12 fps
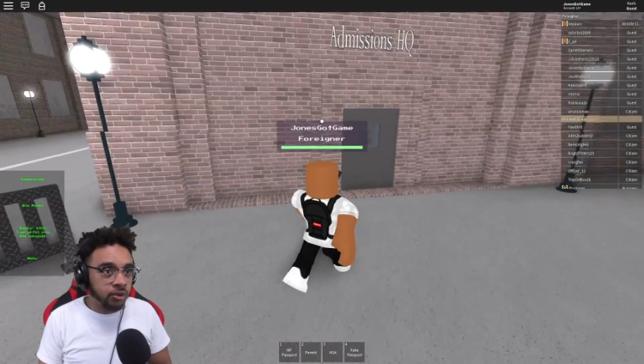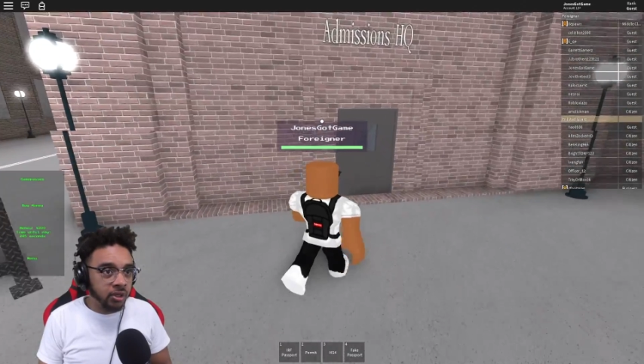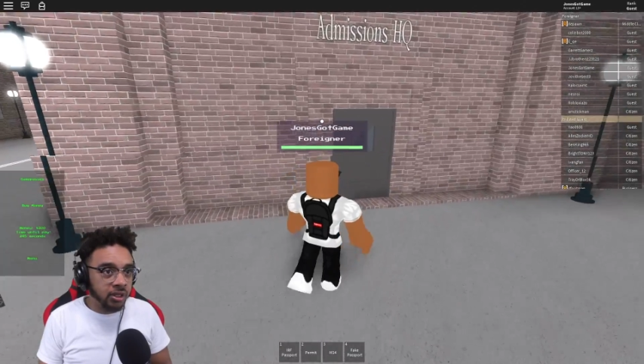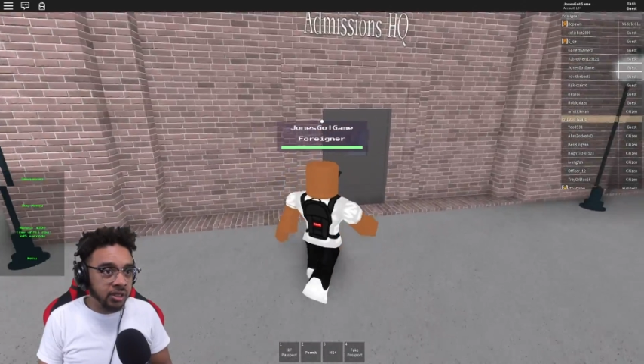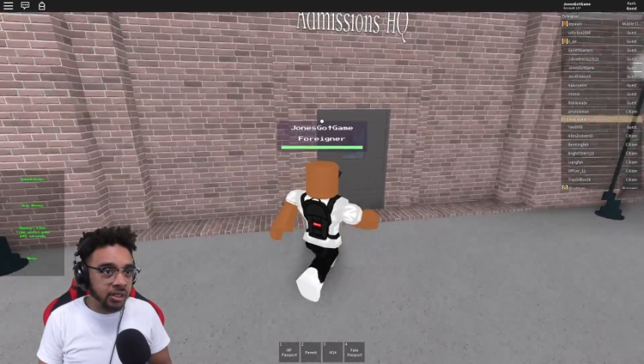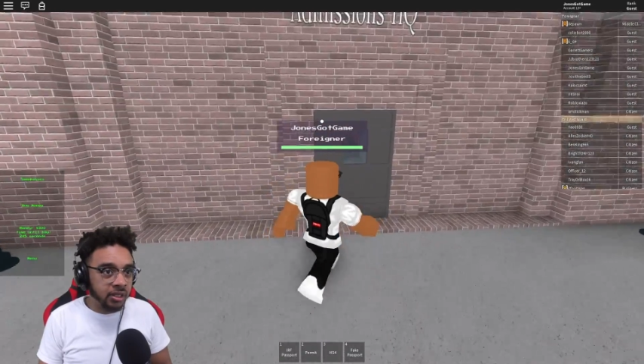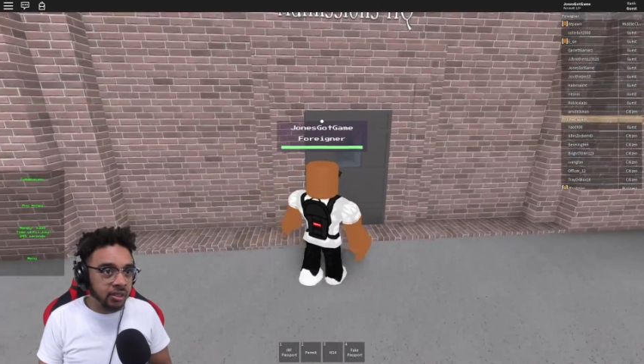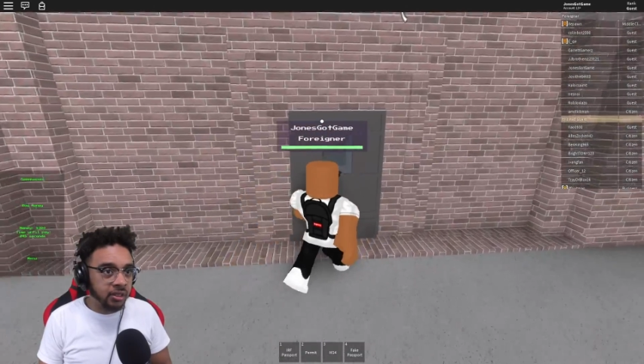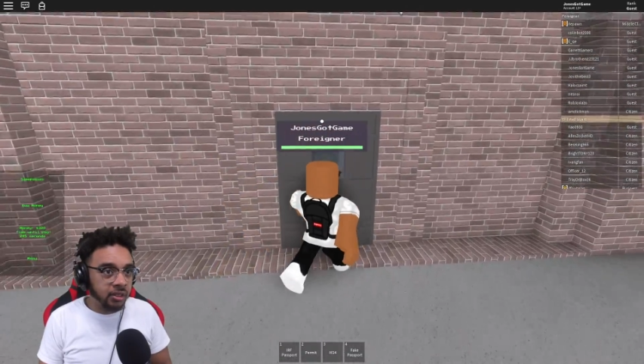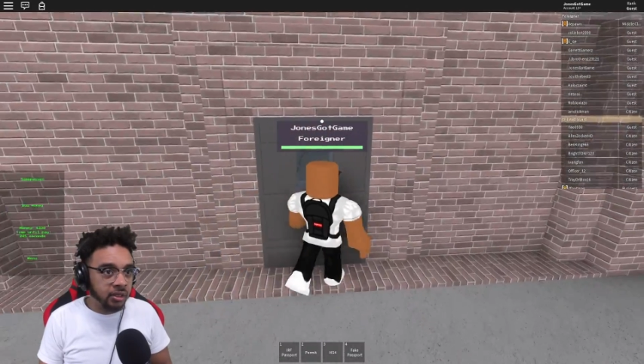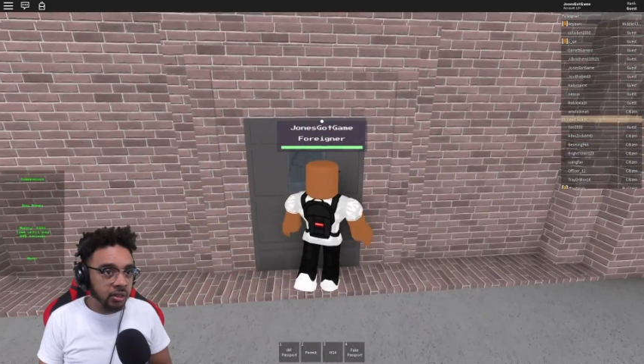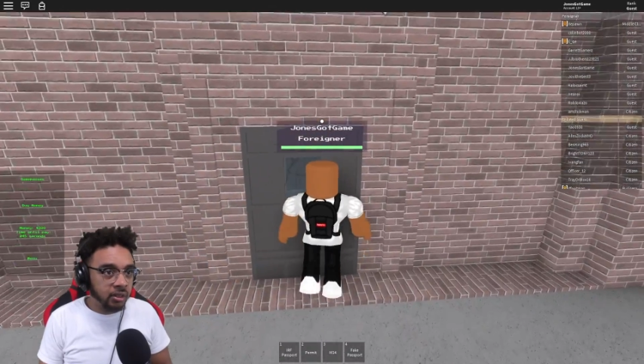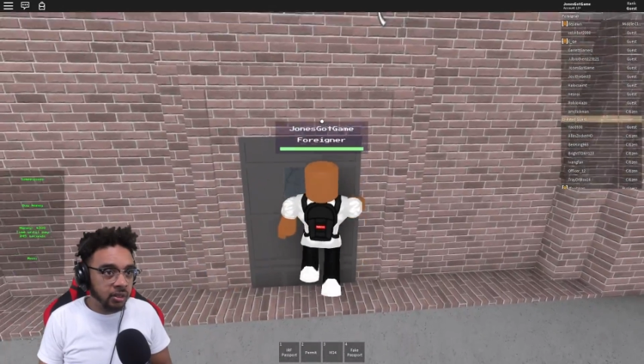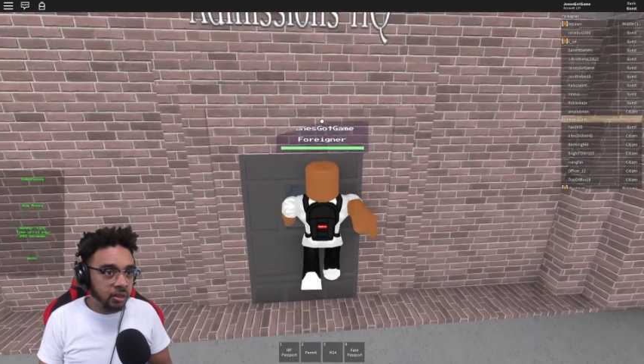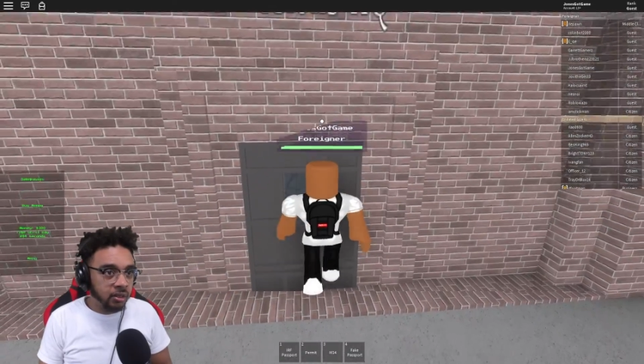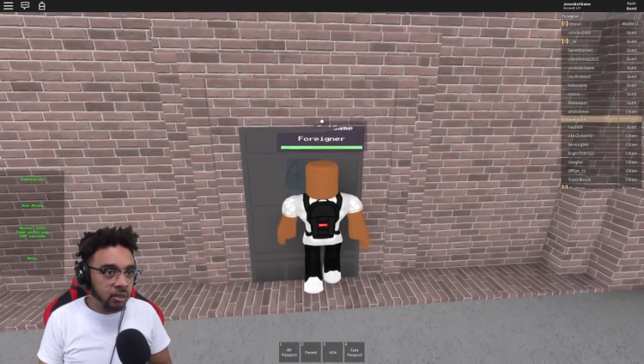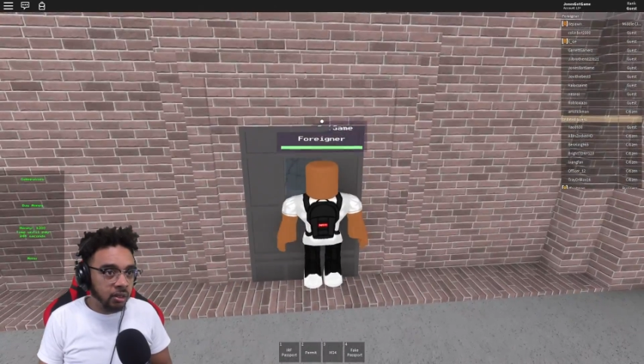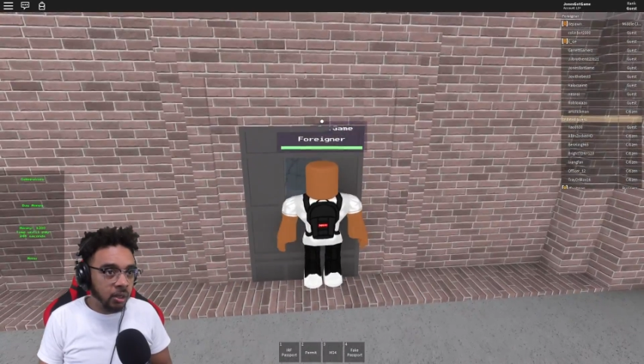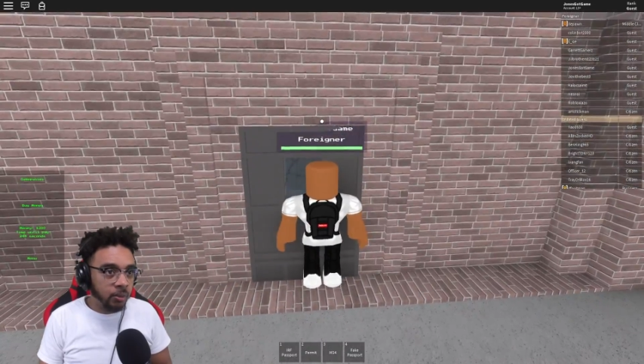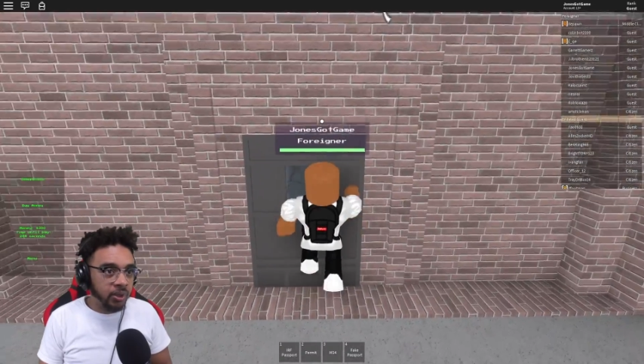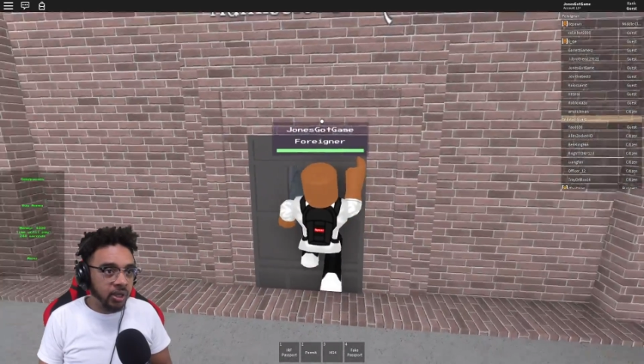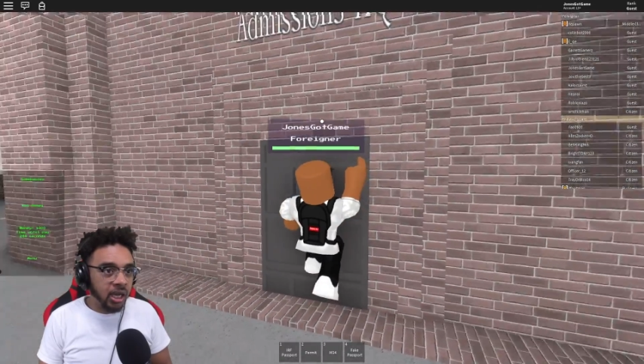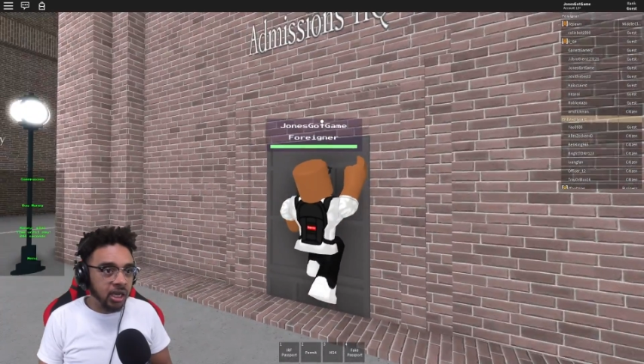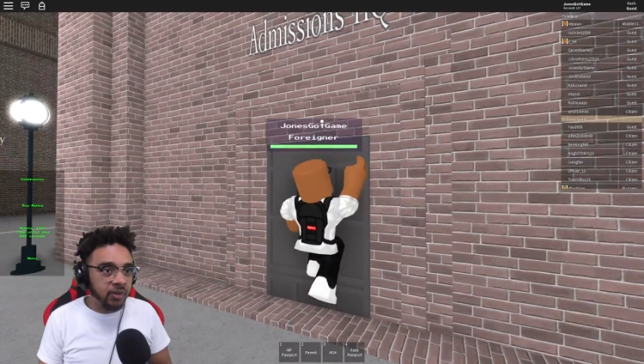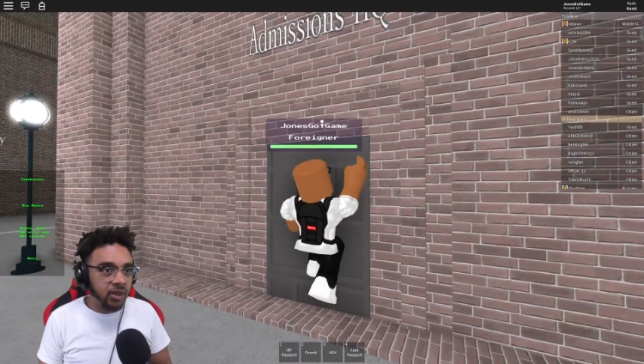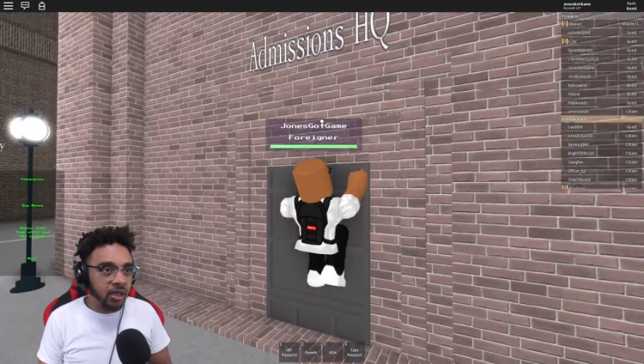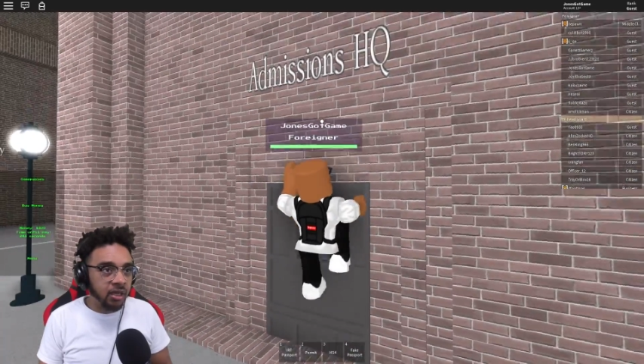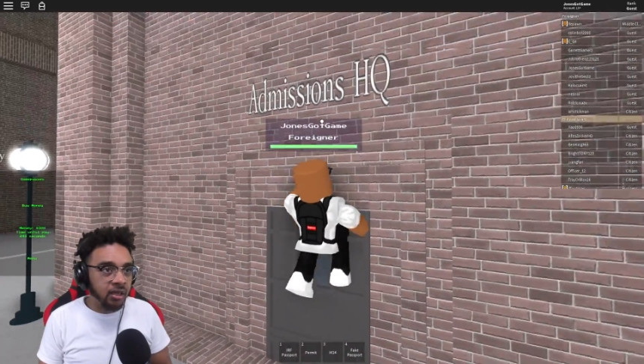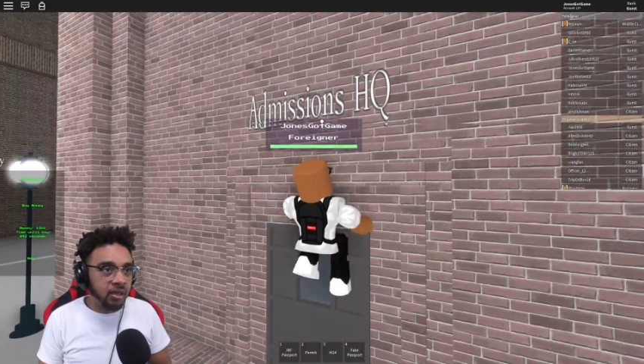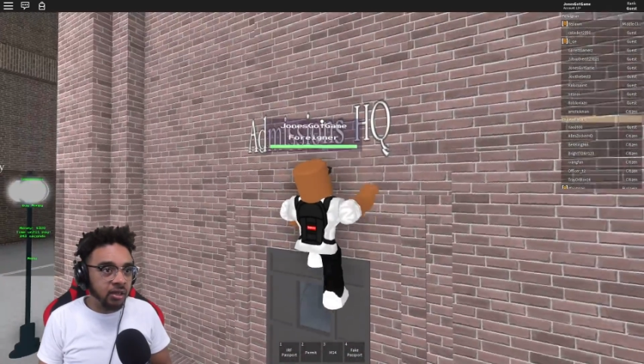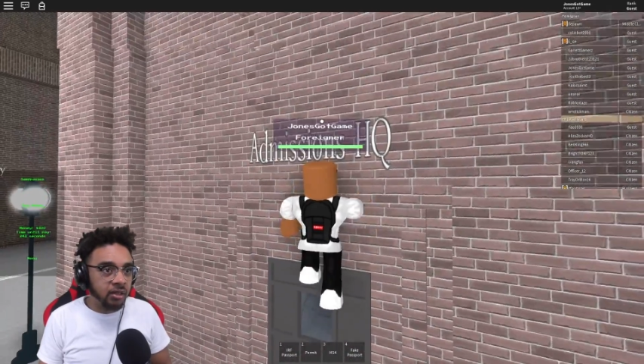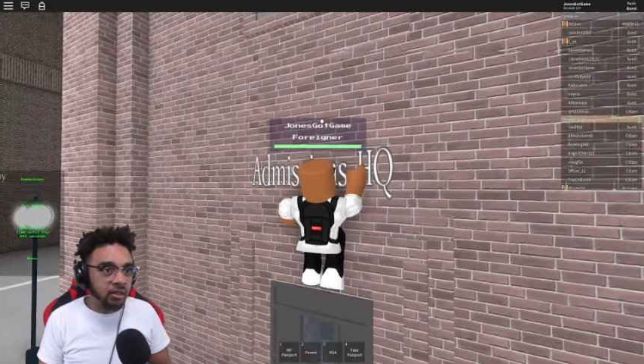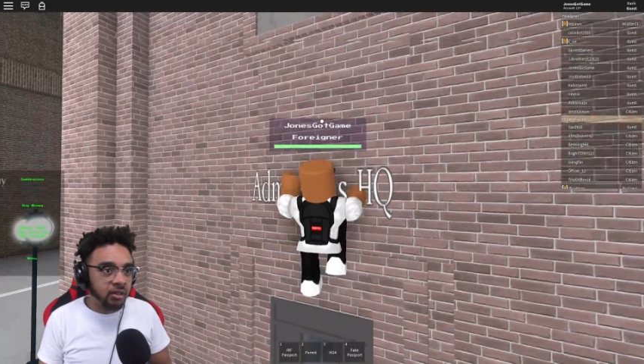Let's see. Oh, we can't even get in here.